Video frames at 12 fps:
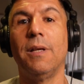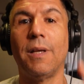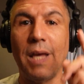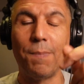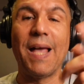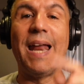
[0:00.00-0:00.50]

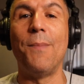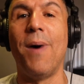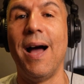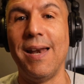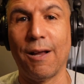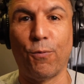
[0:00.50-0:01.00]
Keep that in
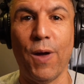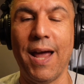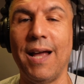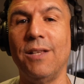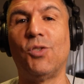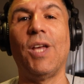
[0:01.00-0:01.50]
mind, Knicks
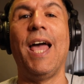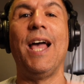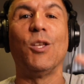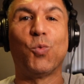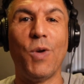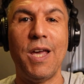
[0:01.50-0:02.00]
fans,
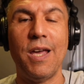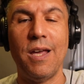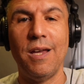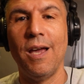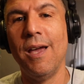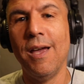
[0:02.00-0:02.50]
as
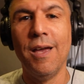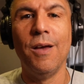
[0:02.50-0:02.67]
we,